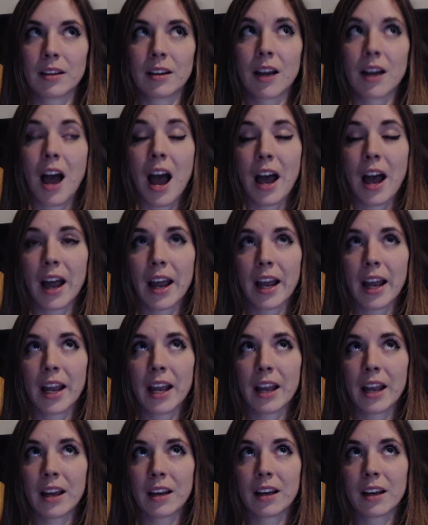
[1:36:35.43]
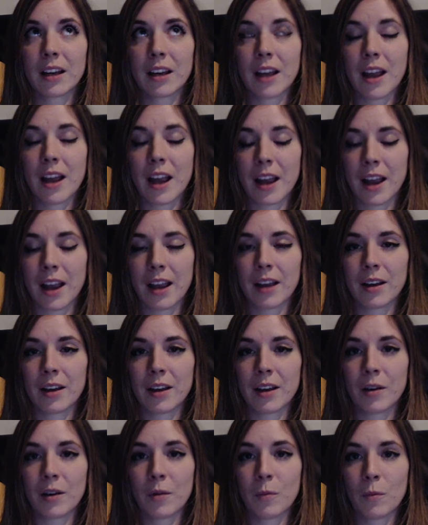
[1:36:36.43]
I
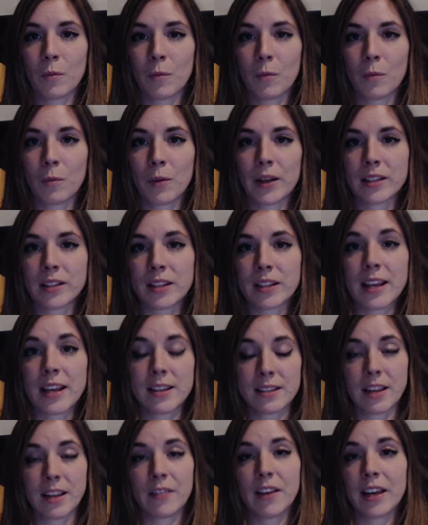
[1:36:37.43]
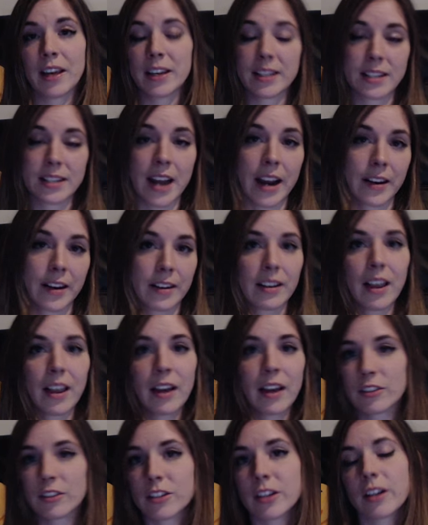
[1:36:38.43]
went to Thanksgiving at a diner
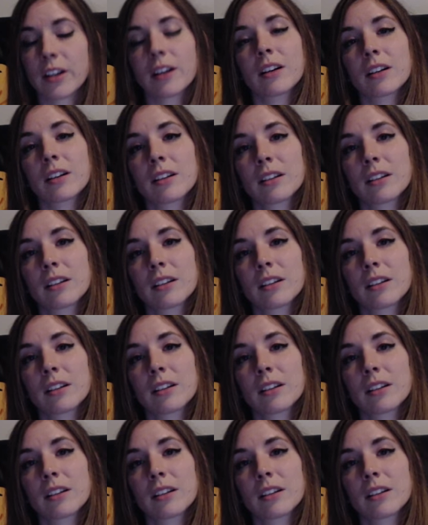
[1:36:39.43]
last year.